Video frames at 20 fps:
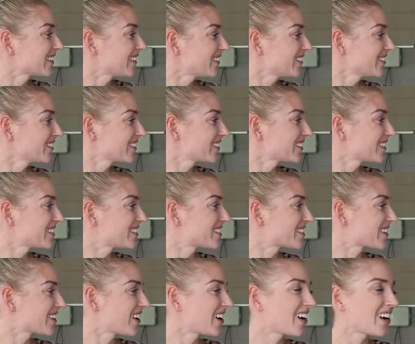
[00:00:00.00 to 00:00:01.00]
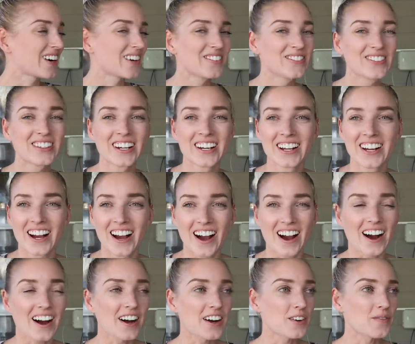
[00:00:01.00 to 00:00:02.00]
Oh, good job.
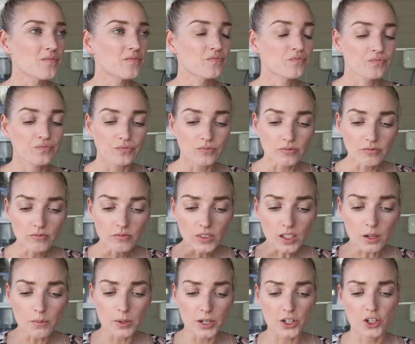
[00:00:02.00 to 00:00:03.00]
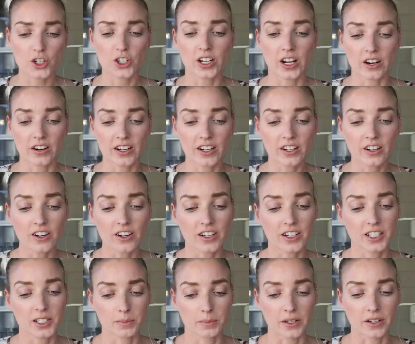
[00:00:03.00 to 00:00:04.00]
Um, but sharing our
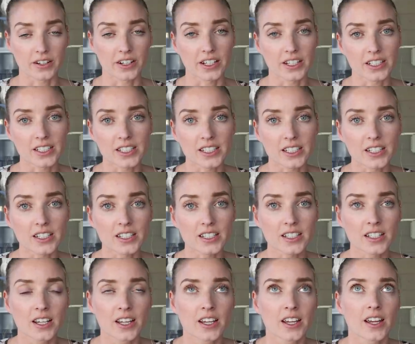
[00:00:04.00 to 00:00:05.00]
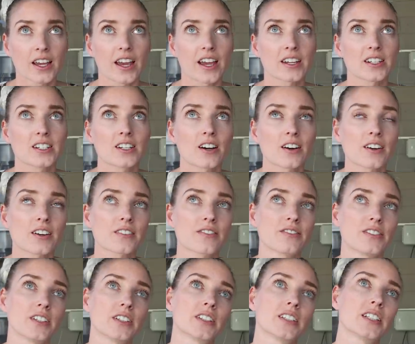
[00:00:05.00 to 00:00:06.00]
experiences and not
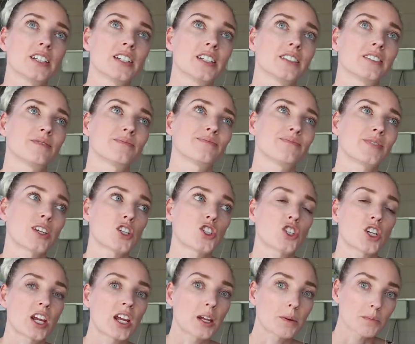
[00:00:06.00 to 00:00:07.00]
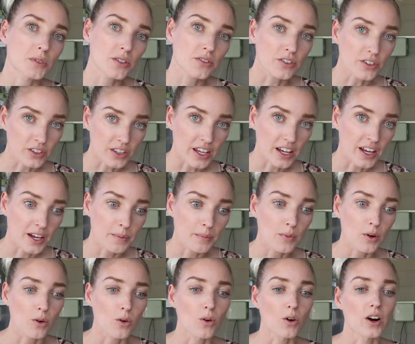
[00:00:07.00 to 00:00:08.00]
feeling shamed for
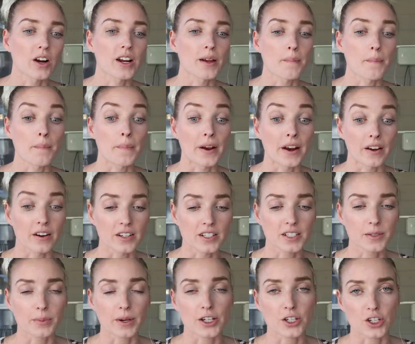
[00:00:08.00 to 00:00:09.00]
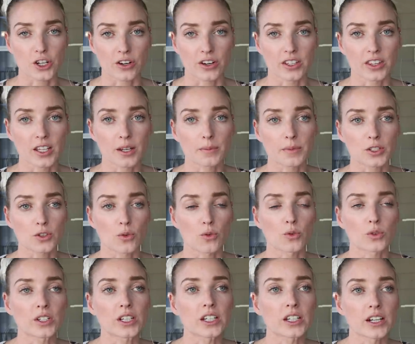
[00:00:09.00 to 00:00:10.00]
them or embarrassed by sharing them is
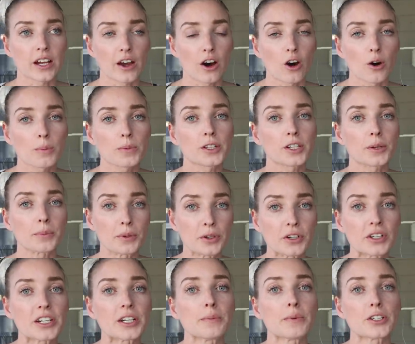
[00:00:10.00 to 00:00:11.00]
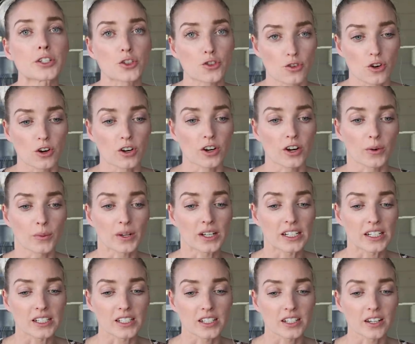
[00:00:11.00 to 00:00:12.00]
only going to help the community be stronger. We
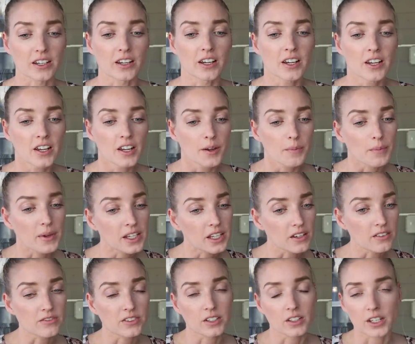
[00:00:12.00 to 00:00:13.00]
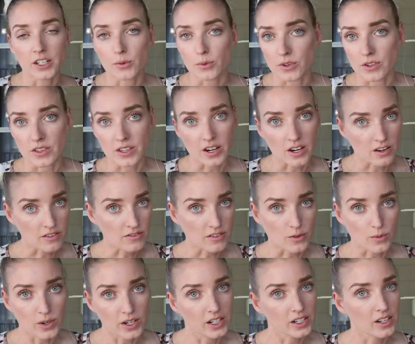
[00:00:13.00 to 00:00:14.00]
need to make it feel like we're there
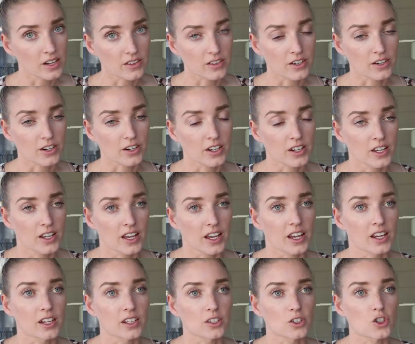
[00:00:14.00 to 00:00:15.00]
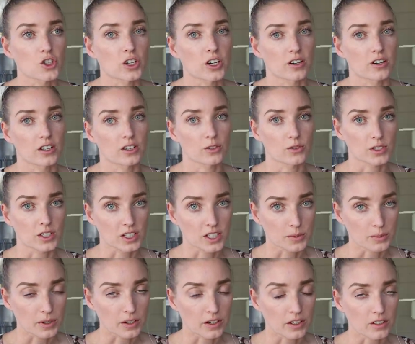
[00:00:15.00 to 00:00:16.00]
for one another and sharing those
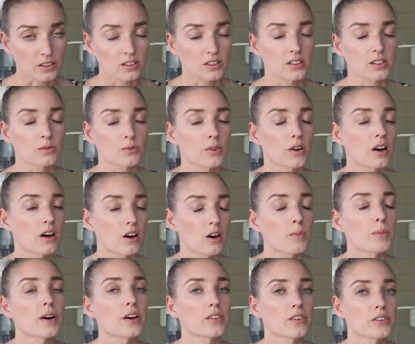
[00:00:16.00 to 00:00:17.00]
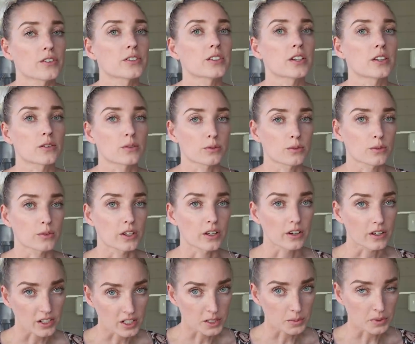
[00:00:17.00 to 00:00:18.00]
experiences will help others get through
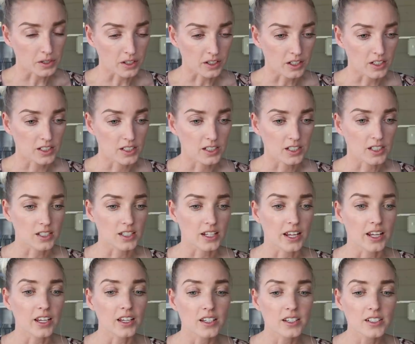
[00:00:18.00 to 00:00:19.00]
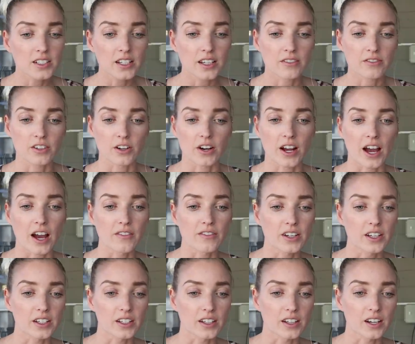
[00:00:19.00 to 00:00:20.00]
their experiences. And if they're
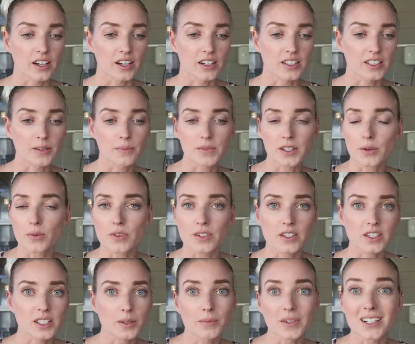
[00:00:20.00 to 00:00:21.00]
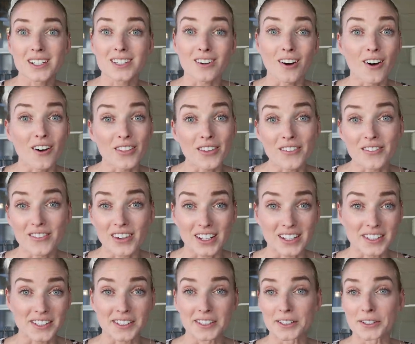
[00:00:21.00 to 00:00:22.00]
having uh, something where that somebody's on the
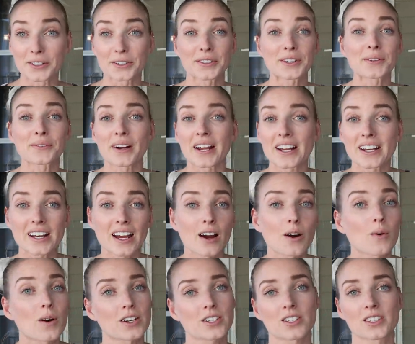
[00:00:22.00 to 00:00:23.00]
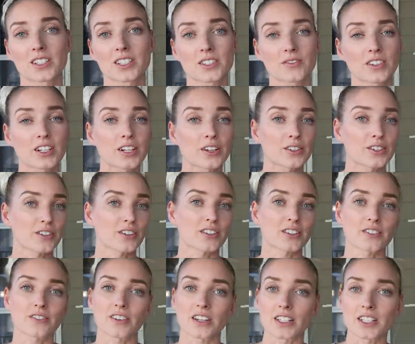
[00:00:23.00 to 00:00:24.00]
fence, literally right now watching this video, you're on
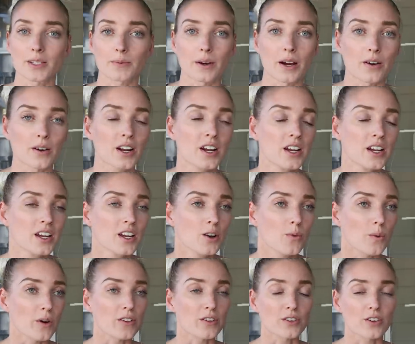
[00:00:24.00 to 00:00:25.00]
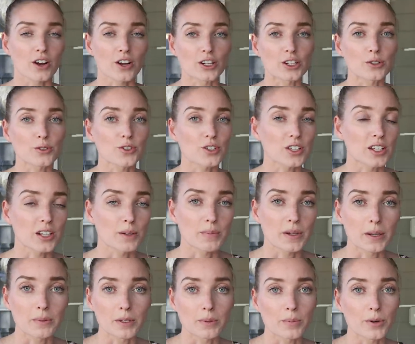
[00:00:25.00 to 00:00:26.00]
the fence about whether or not you should get a
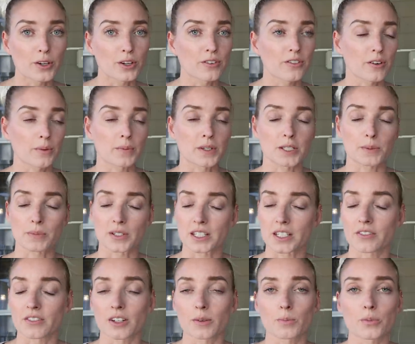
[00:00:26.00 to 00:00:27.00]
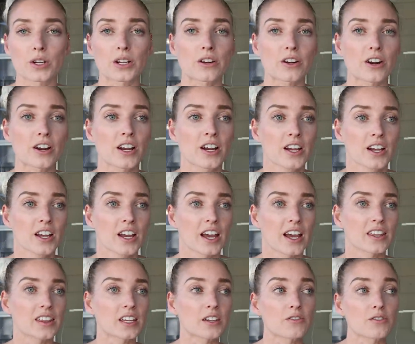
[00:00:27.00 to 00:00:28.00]
baby bird from a specific breeder
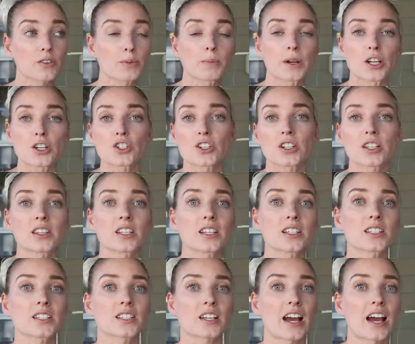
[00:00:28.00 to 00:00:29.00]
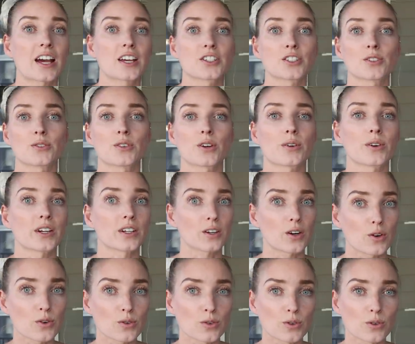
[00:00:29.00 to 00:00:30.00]
and the information in this has you going,
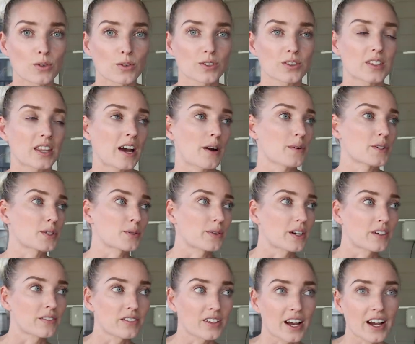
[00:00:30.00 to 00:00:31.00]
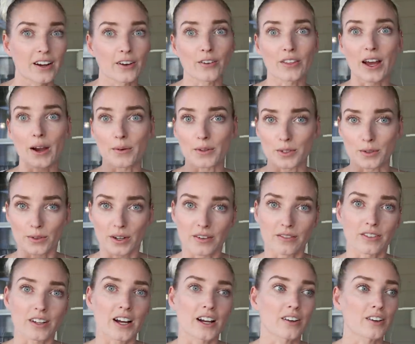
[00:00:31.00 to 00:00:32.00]
oh, that was a red flag or that was a red
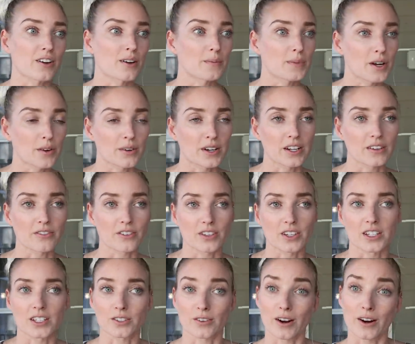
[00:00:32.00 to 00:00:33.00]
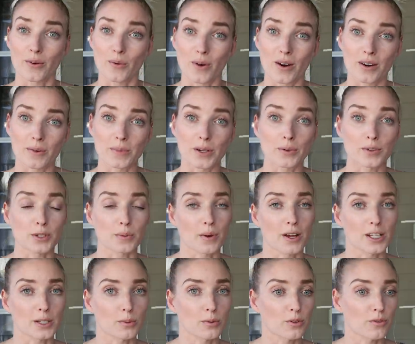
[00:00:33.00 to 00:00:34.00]
flag or I'm not ready for this or I don't want to be
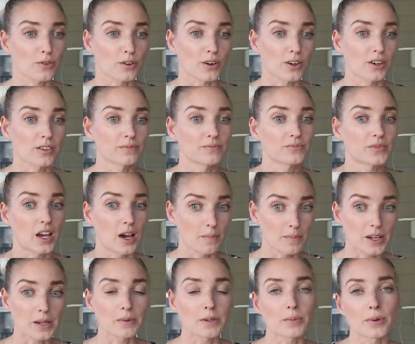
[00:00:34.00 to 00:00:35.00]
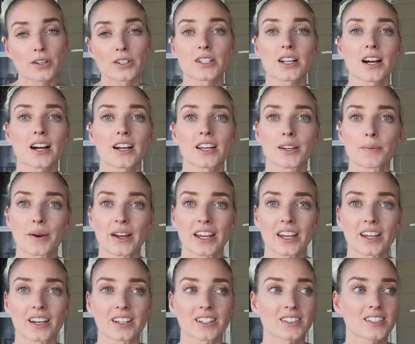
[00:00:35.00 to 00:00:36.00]
responsible for a baby bird dying in my
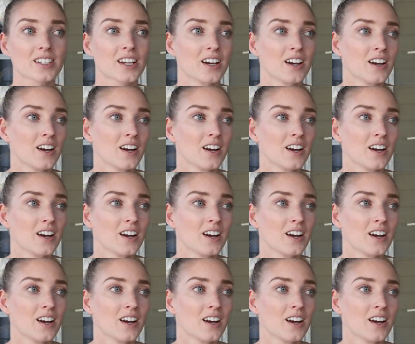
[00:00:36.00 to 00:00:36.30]
hands.